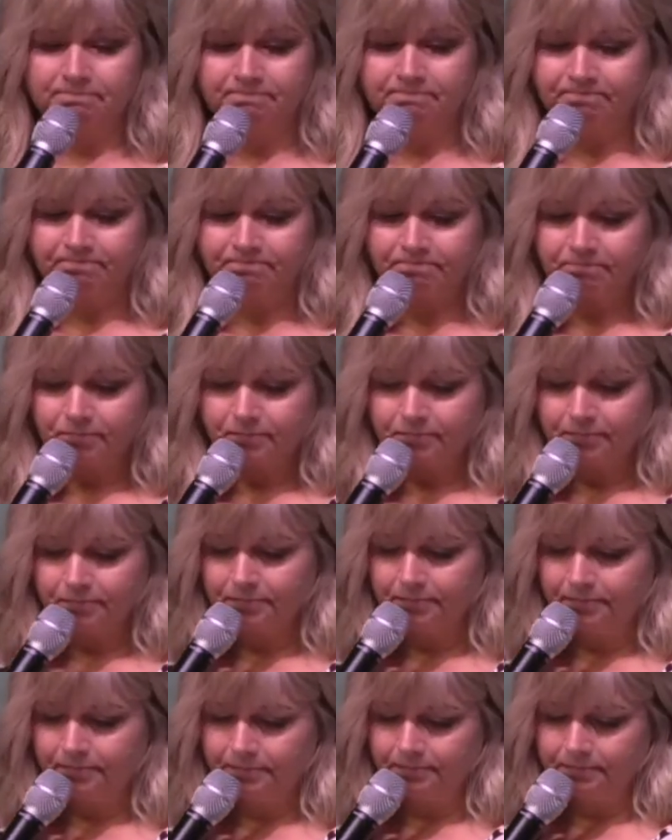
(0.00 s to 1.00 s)

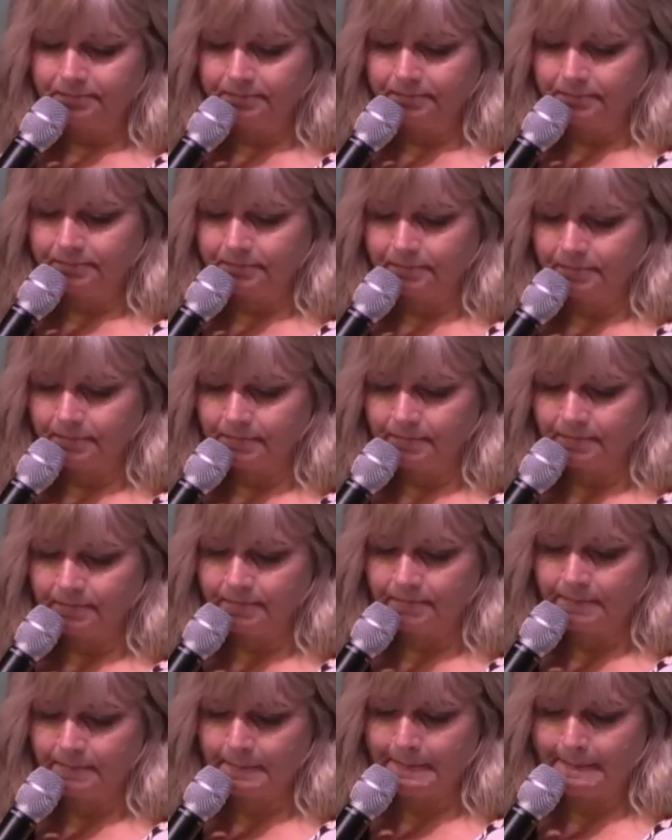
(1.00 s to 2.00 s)

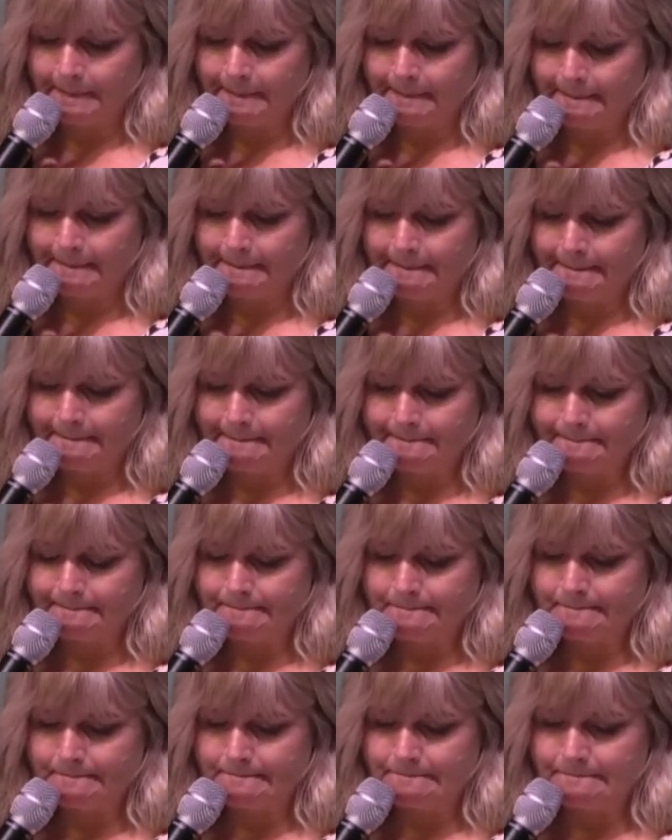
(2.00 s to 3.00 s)

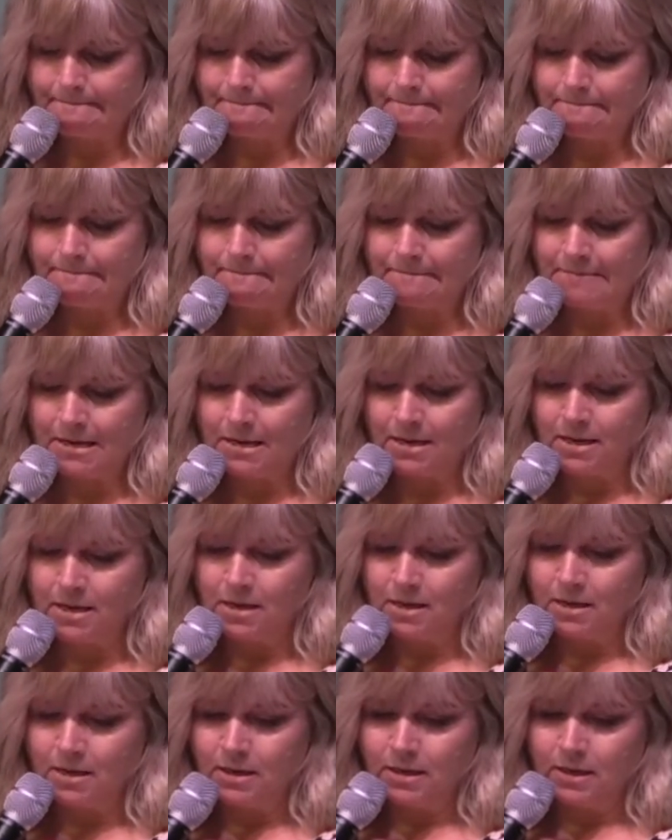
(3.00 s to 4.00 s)

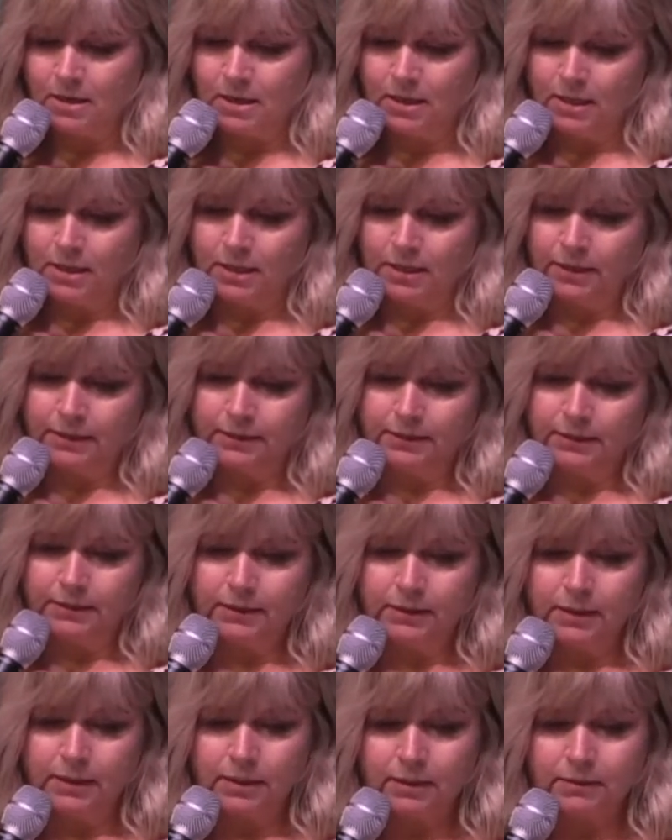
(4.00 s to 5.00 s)

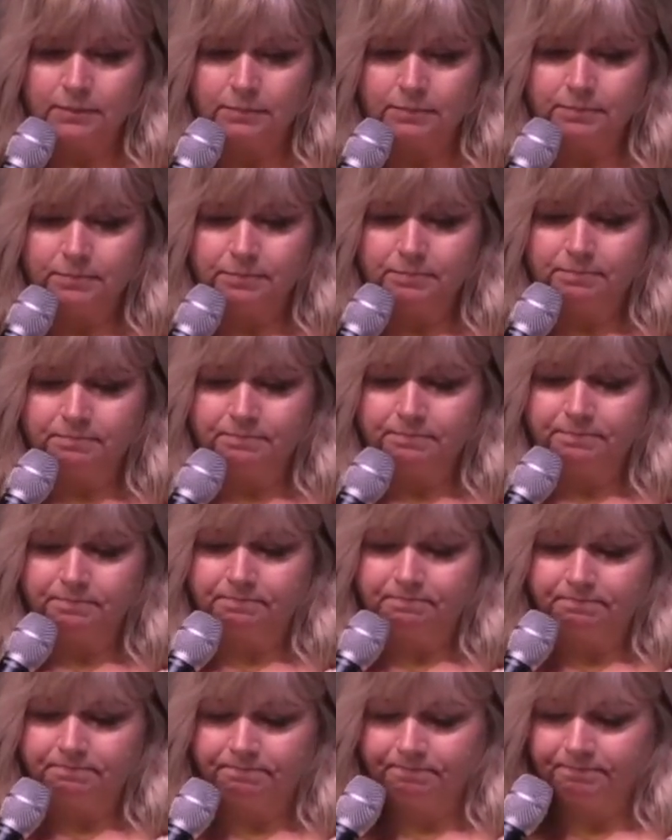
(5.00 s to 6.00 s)

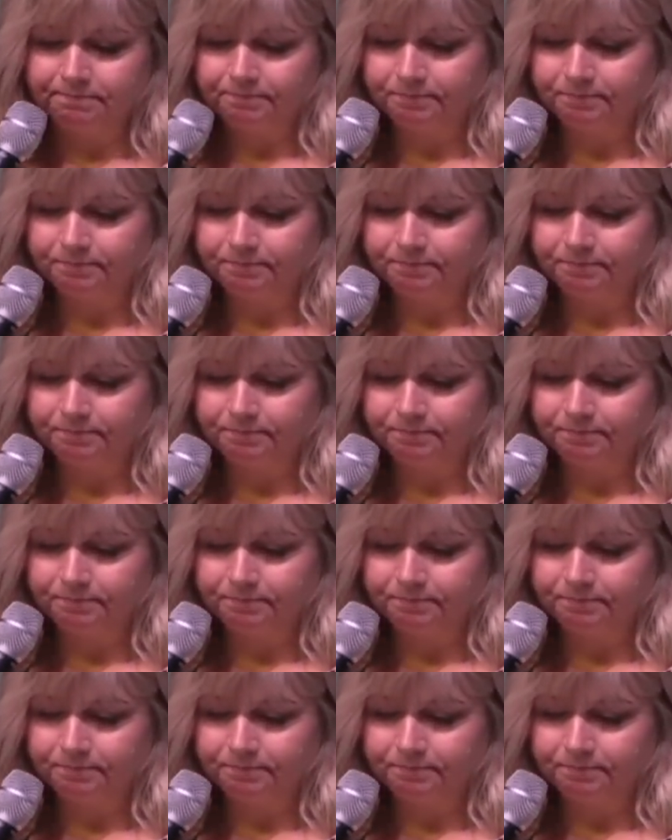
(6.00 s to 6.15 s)
Nothing is said.